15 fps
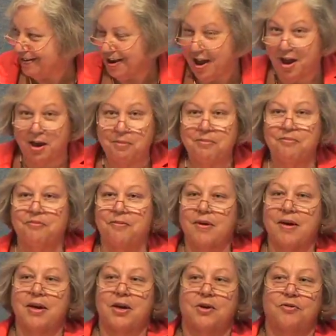job
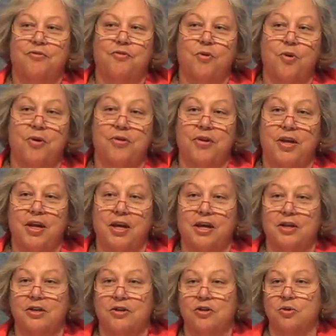for the
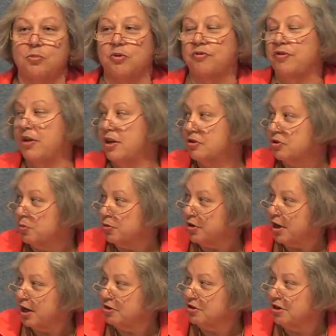Consumer Financial
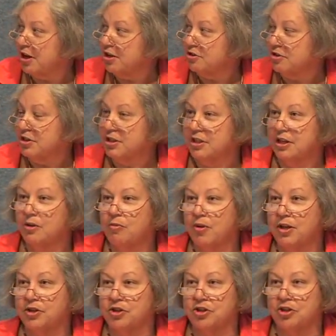Protection Agency,
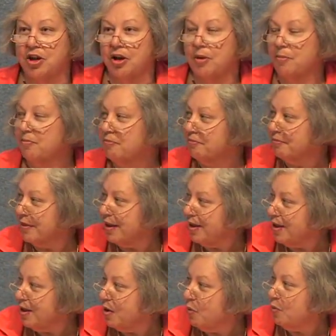which
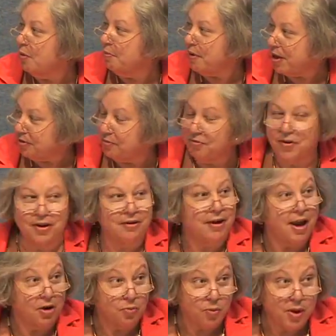will benefit,
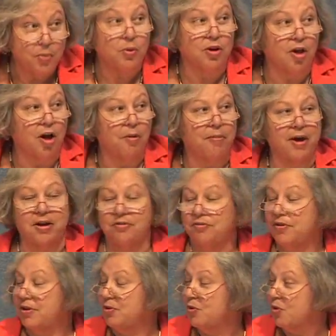and we will all
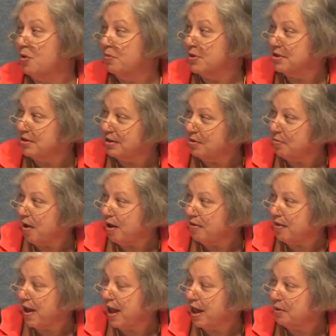benefit enormously by
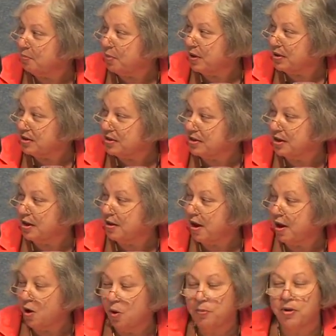that, but
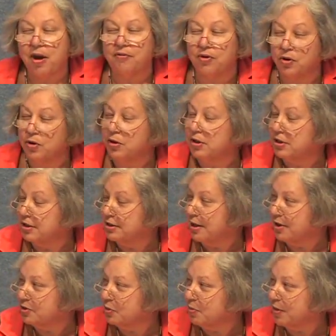I hope you have a good
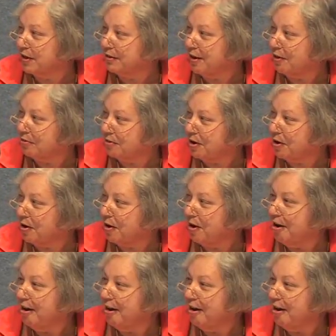successor picked out there,